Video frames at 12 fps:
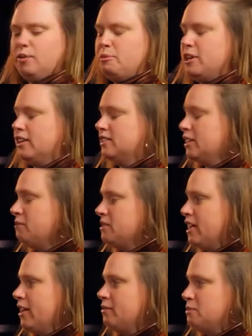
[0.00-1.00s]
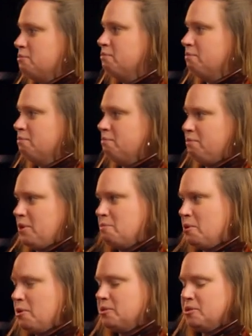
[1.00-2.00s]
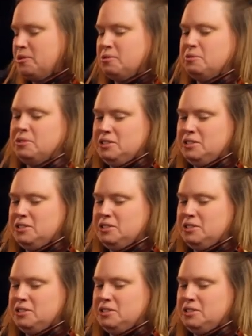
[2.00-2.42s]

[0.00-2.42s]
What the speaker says: because sometimes composers will